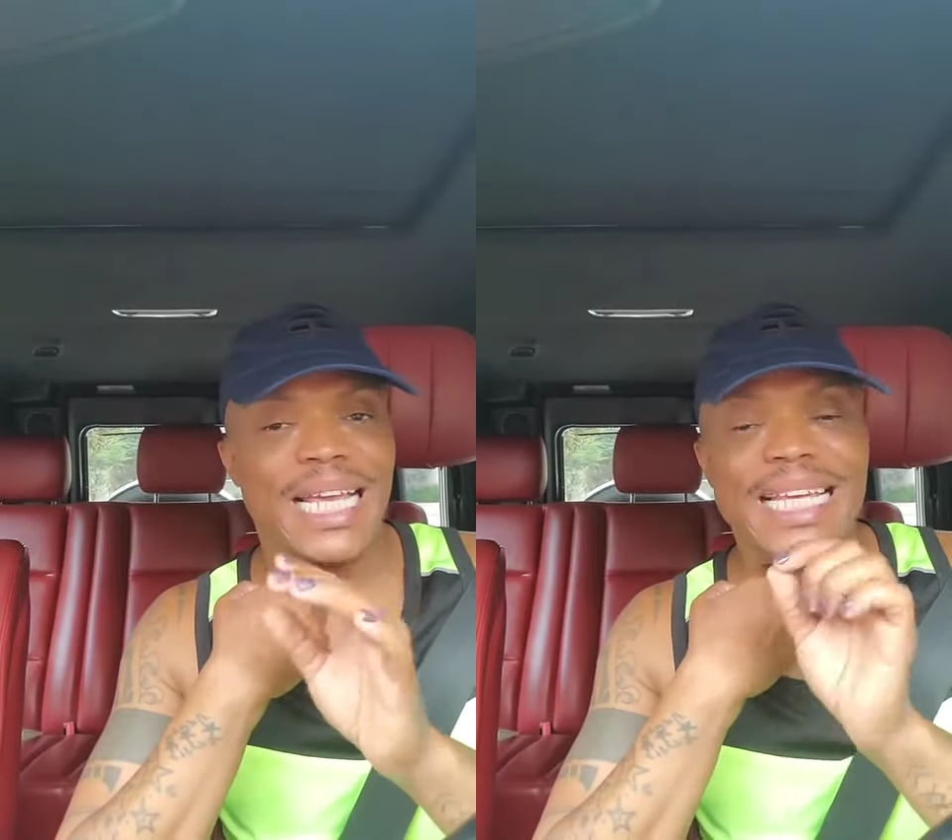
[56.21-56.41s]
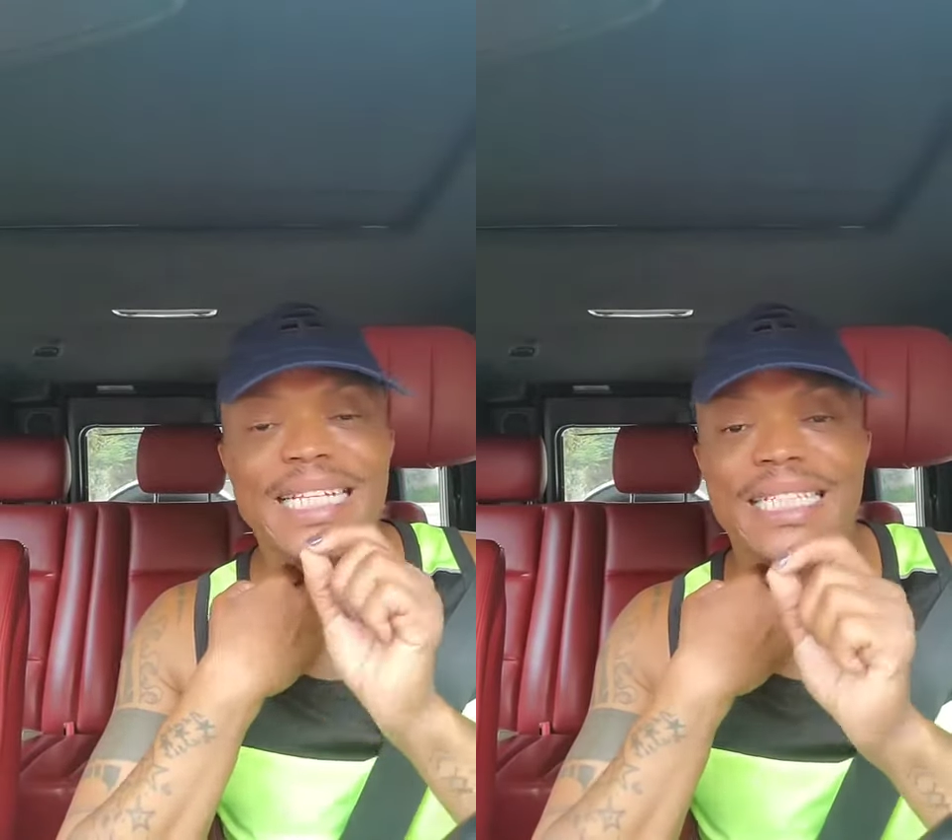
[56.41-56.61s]

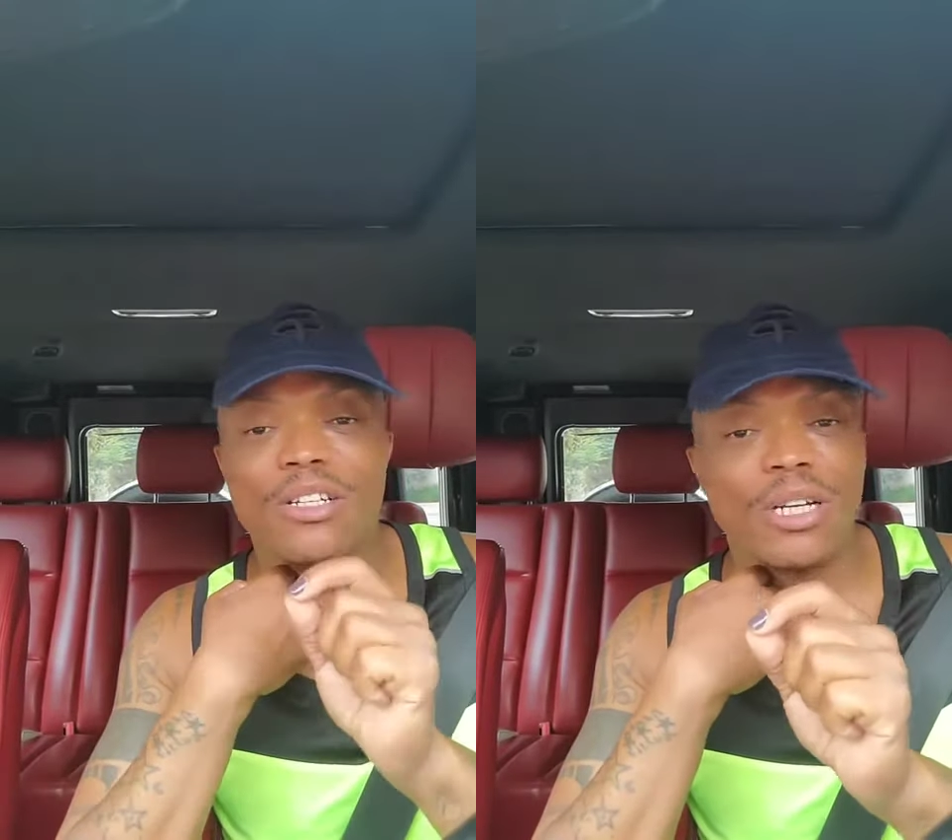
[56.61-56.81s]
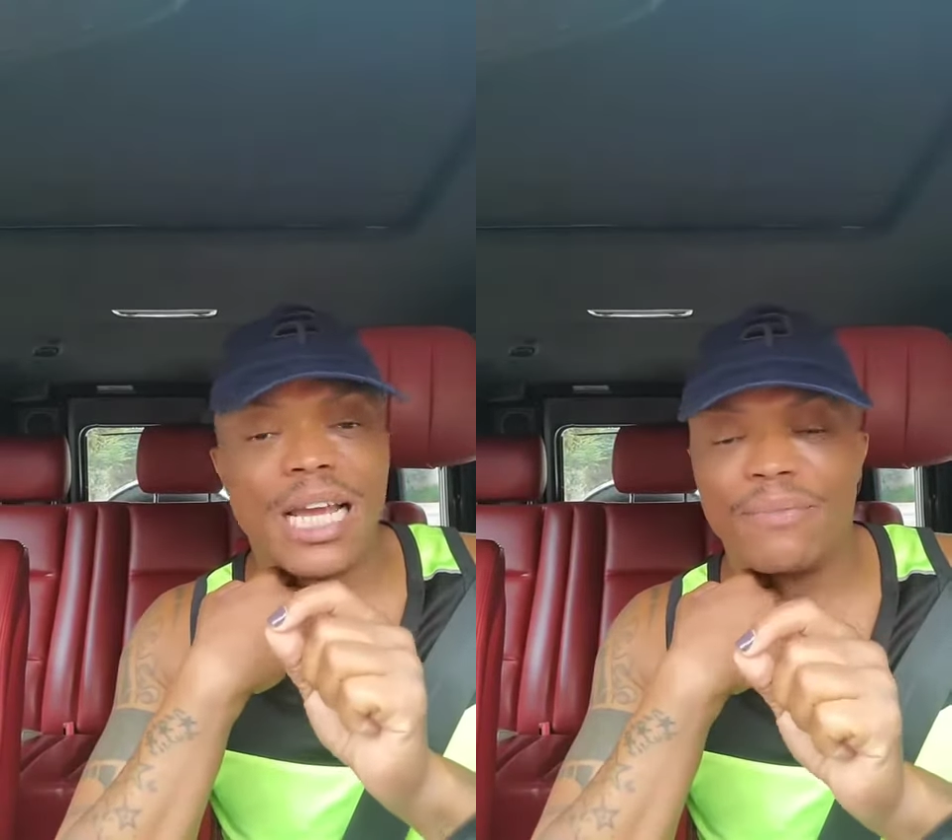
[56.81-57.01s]
He
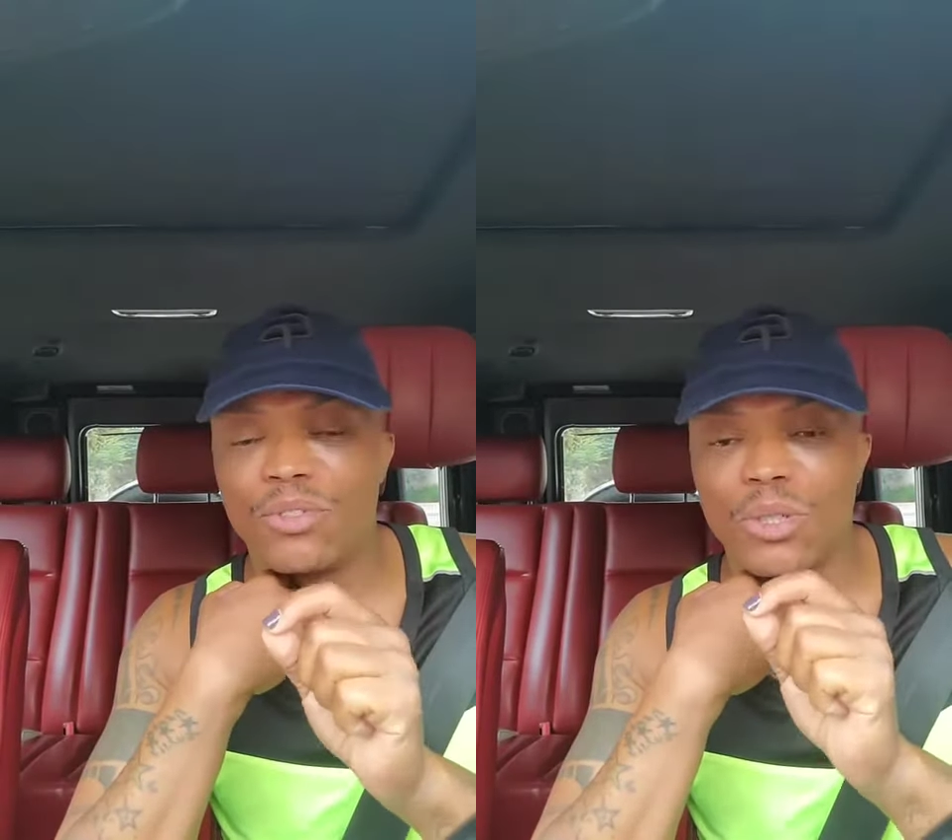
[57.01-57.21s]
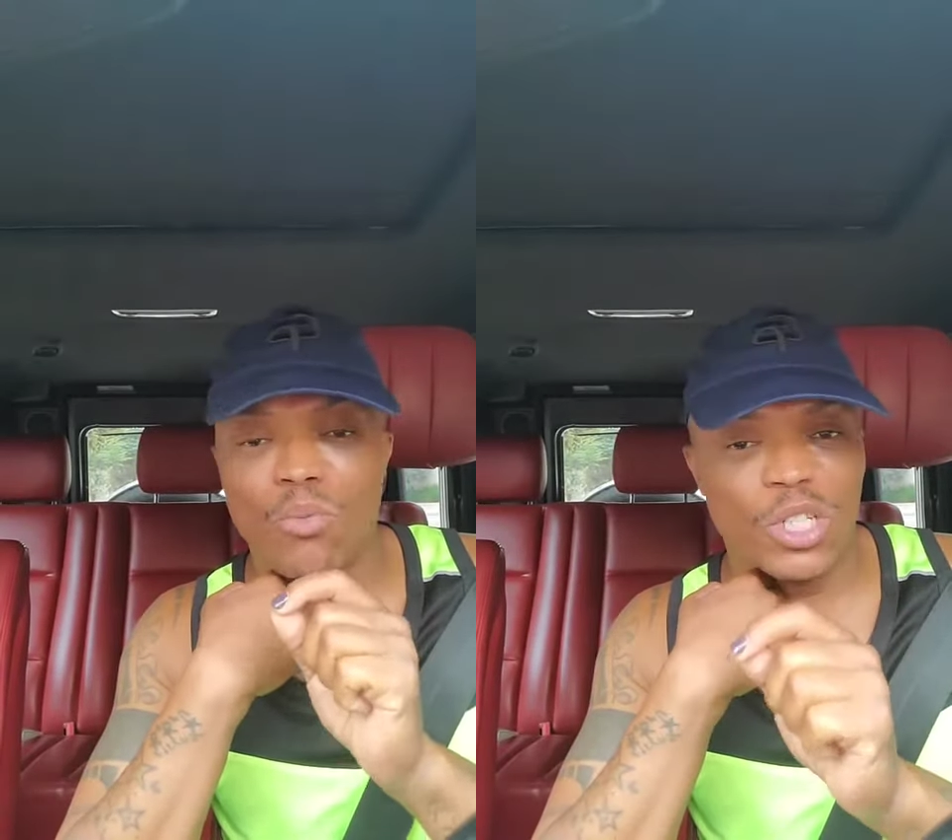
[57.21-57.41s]
did not have
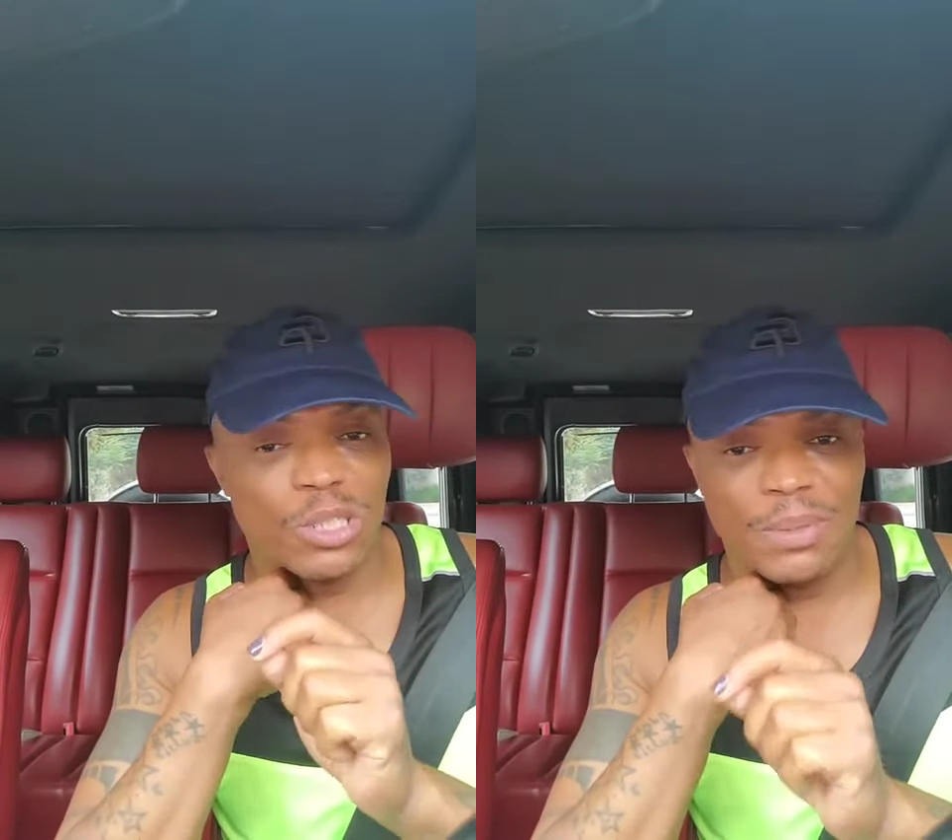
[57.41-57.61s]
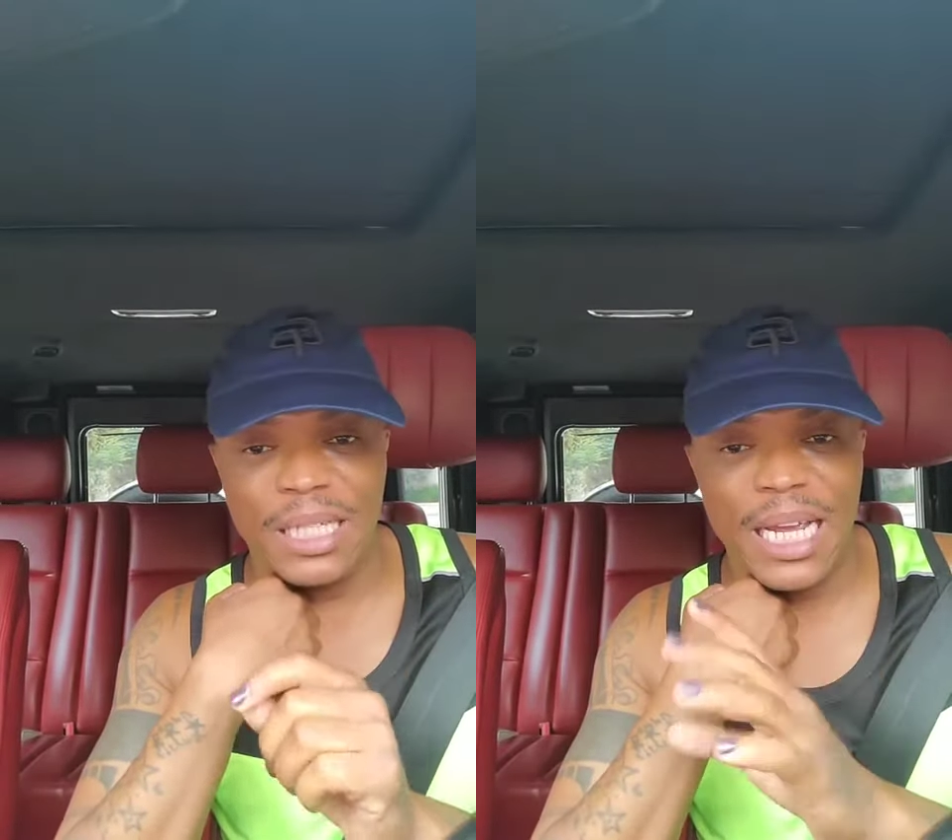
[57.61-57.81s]
to
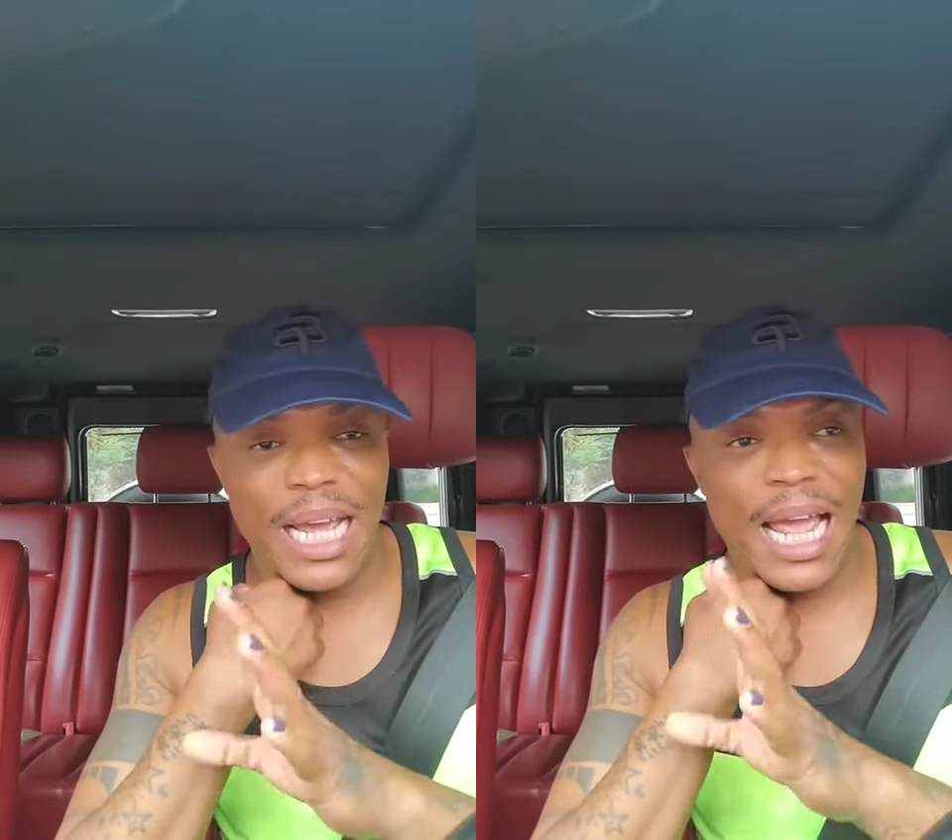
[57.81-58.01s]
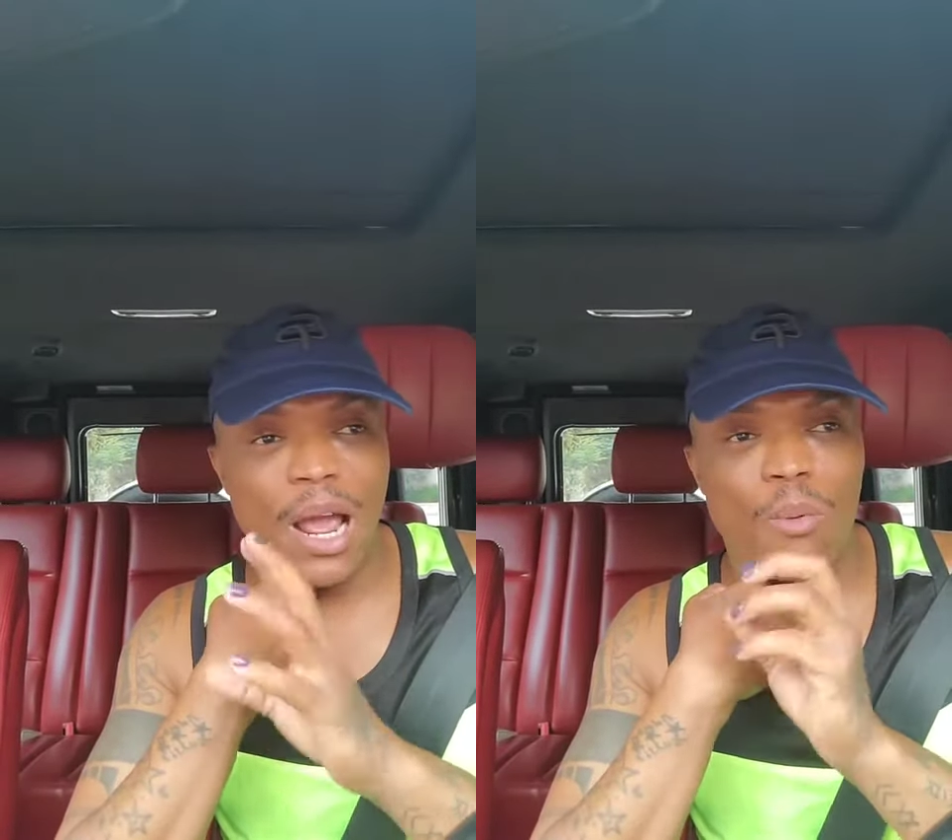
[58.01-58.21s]
wish me
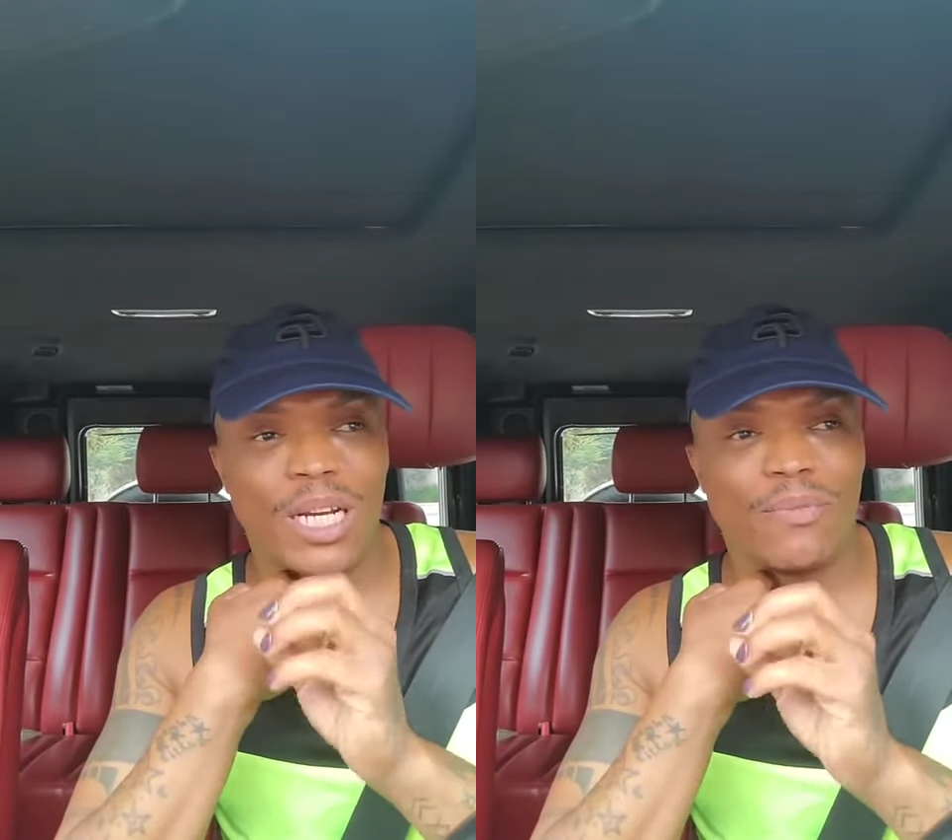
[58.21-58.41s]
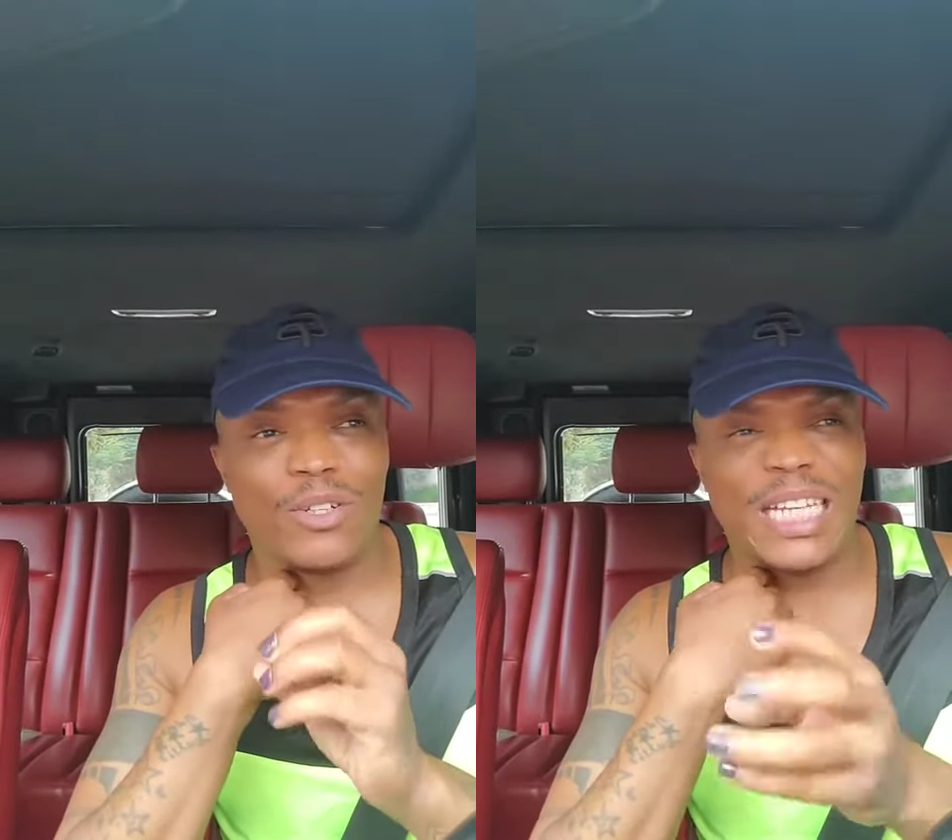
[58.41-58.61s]
a
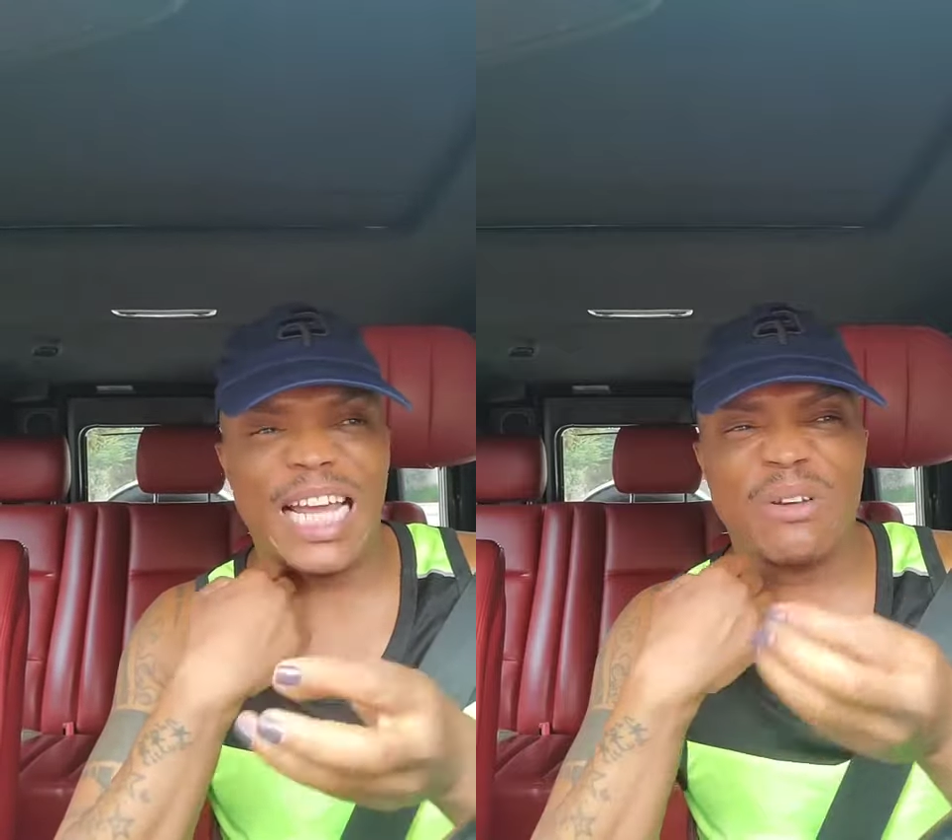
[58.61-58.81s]
wonderful day,